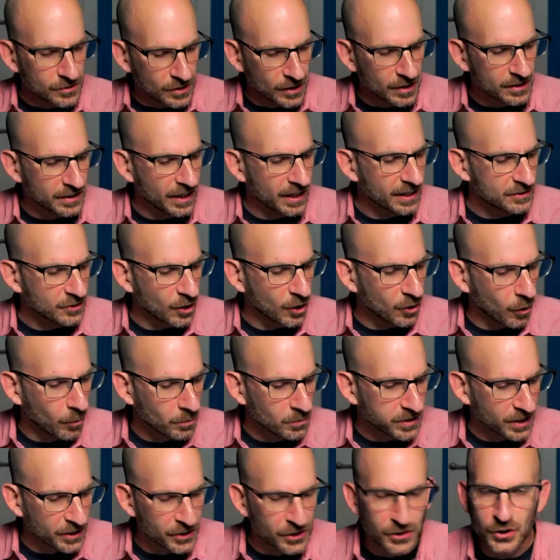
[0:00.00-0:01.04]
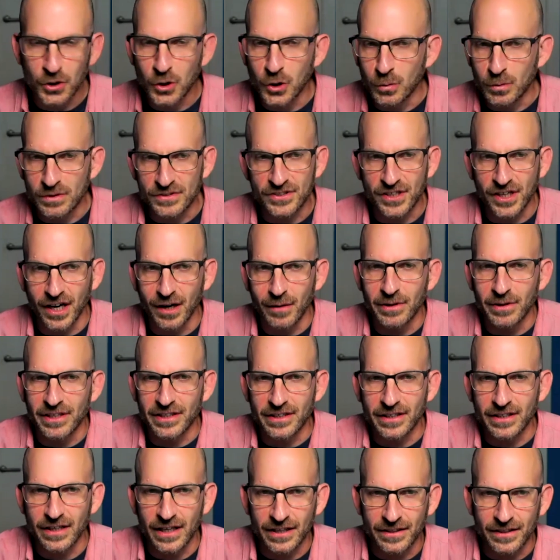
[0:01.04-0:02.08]
yeah, it's almost like you knew it was coming
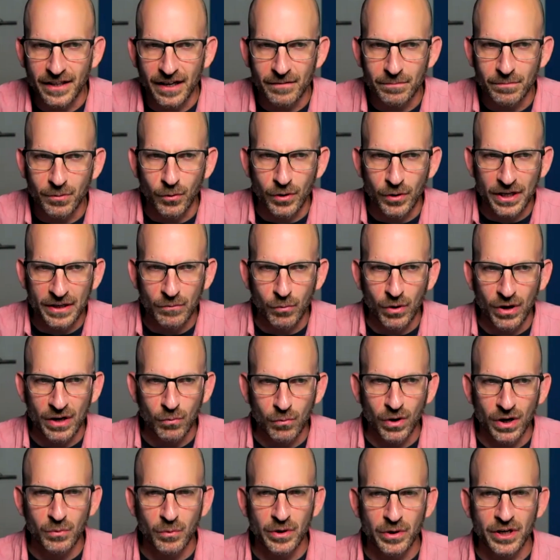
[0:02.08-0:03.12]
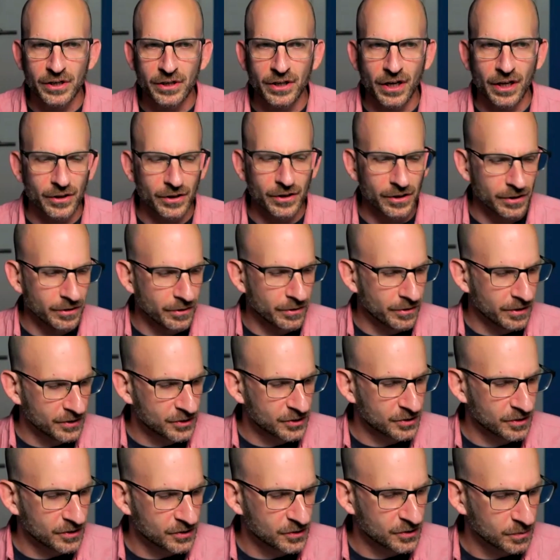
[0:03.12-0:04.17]
at that point, and one way or another,
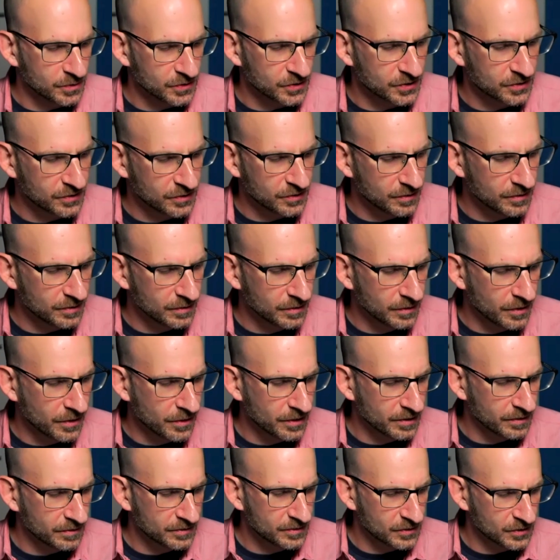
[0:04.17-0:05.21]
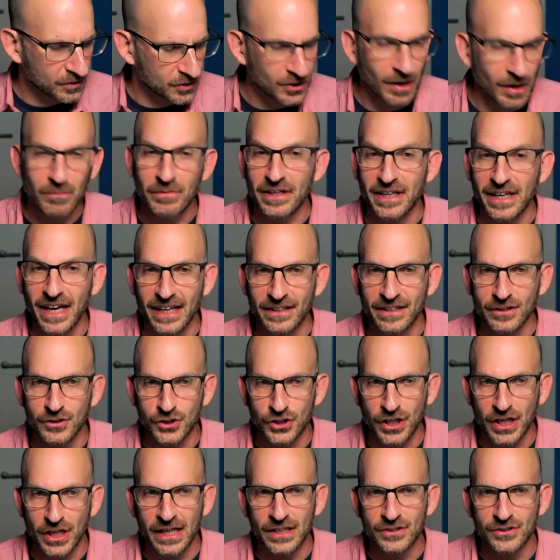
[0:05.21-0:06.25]
something had to
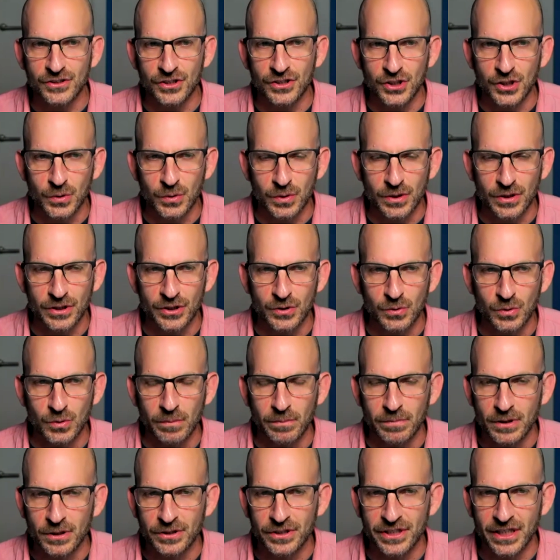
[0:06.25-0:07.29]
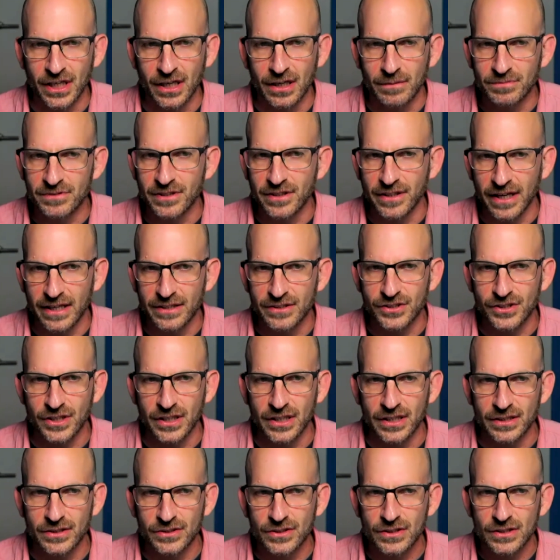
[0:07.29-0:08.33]
change, and you were building up to that
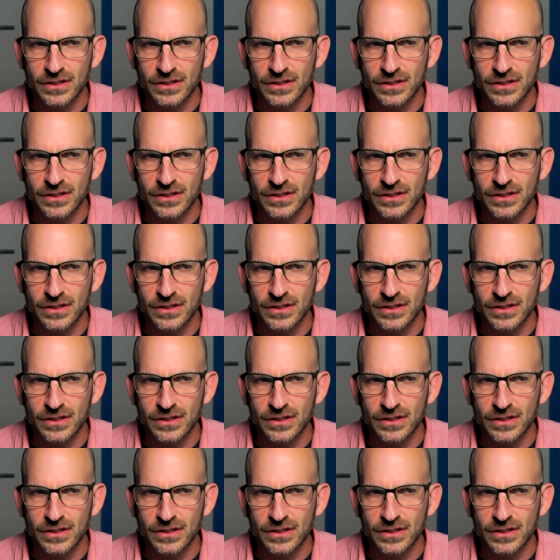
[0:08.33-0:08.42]
change.